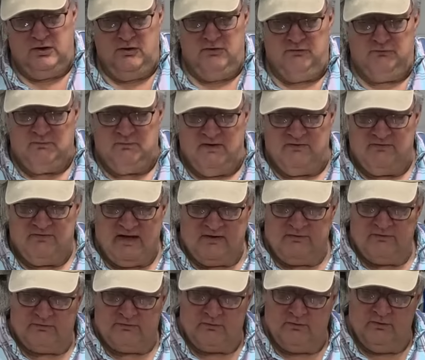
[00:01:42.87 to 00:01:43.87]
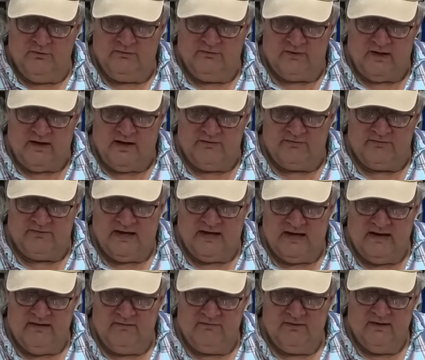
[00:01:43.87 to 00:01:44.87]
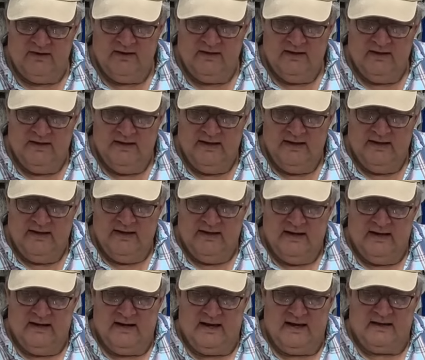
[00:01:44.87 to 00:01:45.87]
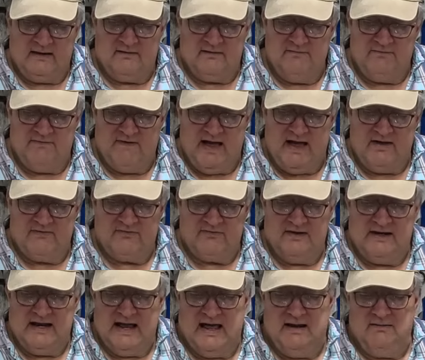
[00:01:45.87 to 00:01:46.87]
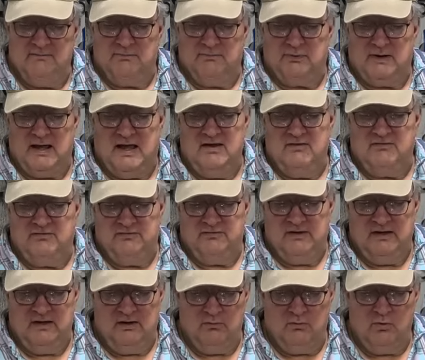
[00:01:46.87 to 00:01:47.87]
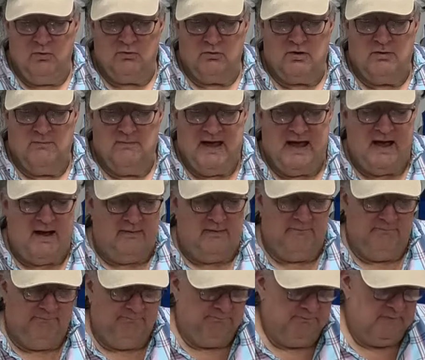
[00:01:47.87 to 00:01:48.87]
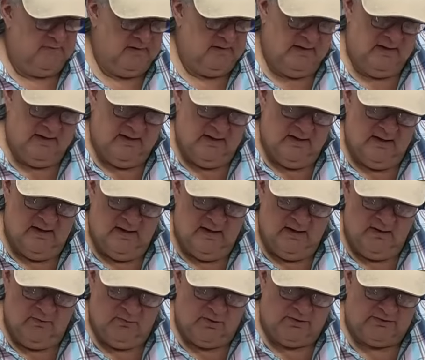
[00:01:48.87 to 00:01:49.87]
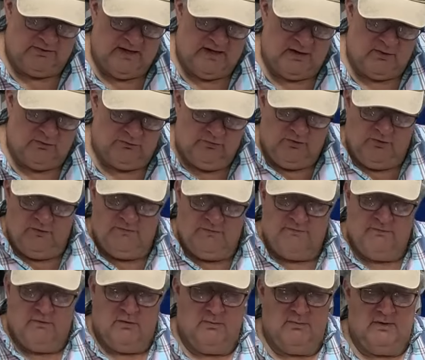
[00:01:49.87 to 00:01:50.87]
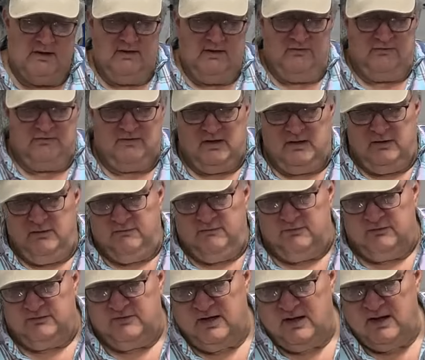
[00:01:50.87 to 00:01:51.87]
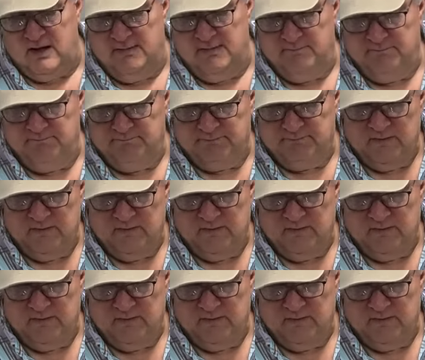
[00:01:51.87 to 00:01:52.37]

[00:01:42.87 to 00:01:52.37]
use my set screws that I saved, and I can fasten that in place and it won't come out. And what that'll do for me is that over time